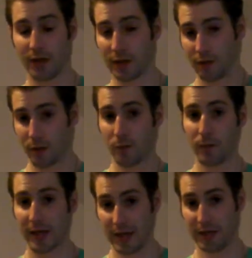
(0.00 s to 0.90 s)
If you
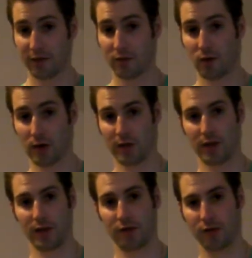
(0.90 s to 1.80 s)
may have
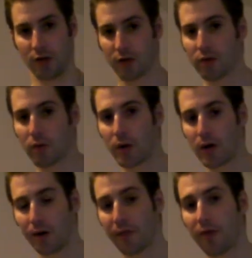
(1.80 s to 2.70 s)
wondered
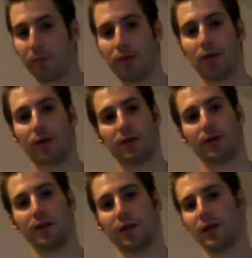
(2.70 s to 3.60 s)
throughout the plot
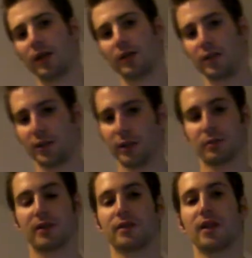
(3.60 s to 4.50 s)
in the last
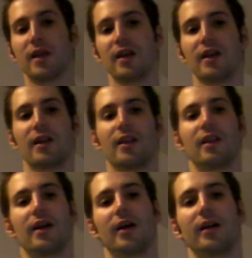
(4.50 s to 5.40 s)
chapters
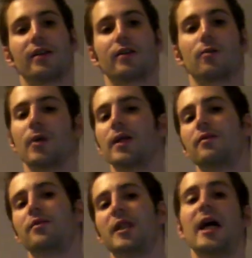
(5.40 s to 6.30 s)
that
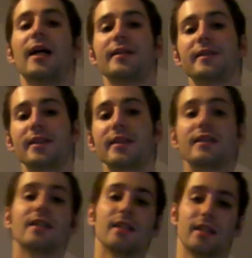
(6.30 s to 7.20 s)
when Van
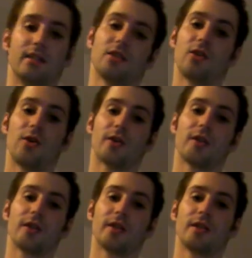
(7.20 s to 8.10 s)
Helsing is
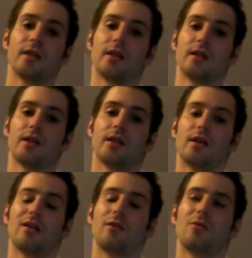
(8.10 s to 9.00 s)
talking,
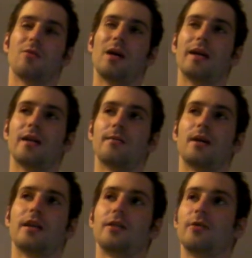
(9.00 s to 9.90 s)
why am
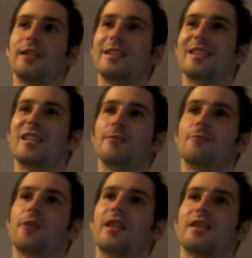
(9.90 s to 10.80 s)
I reading him
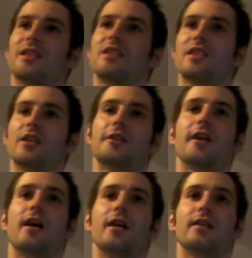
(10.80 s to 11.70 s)
with such a
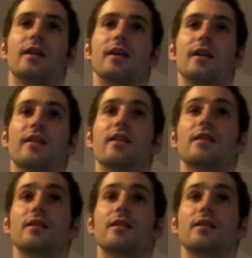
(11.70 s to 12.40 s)
hard dialect?